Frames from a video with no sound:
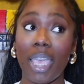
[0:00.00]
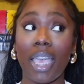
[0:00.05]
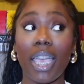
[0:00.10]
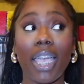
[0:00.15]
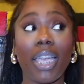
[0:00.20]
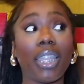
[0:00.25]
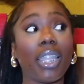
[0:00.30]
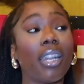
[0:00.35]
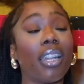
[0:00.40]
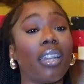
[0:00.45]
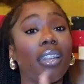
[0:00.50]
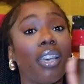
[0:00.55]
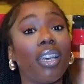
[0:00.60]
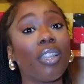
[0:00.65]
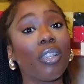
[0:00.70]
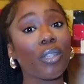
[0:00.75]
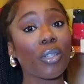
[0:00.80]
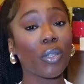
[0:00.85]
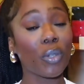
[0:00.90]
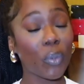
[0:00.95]
And then
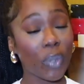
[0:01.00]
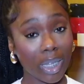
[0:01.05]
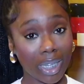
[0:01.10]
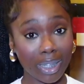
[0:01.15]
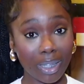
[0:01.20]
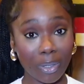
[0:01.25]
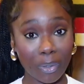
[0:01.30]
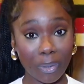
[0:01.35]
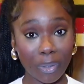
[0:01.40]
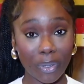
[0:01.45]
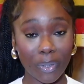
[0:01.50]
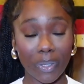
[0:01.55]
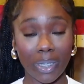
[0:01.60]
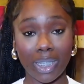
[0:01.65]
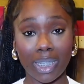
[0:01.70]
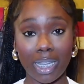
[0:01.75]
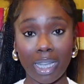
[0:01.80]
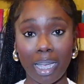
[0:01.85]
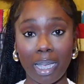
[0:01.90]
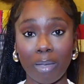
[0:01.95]
another quick little story
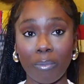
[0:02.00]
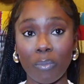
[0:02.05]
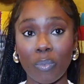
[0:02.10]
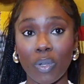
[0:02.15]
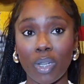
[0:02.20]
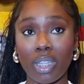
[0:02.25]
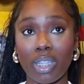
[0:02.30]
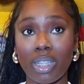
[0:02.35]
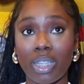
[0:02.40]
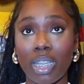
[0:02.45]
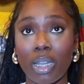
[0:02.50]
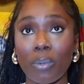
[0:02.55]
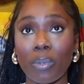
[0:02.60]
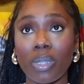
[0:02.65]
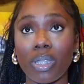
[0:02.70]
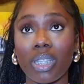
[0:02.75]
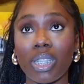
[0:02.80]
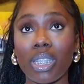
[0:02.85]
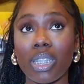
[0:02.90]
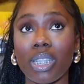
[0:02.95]
time was there
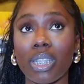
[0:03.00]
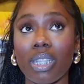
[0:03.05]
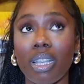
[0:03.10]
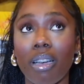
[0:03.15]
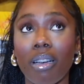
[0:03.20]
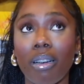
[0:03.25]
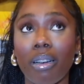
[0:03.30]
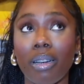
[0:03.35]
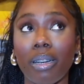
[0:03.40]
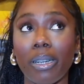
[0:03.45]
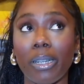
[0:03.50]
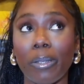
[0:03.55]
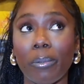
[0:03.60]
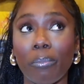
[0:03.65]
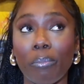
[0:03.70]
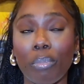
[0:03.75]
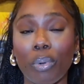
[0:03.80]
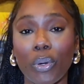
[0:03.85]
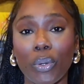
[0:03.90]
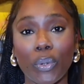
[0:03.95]
was this
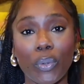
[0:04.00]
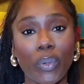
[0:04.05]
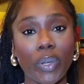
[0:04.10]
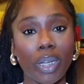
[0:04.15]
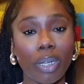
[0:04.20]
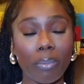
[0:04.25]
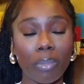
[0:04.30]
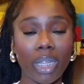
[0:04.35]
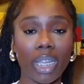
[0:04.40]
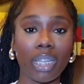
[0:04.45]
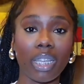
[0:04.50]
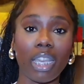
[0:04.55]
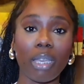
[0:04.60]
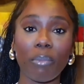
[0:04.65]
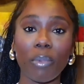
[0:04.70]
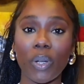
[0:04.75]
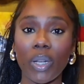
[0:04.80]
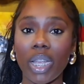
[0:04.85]
program that Kmart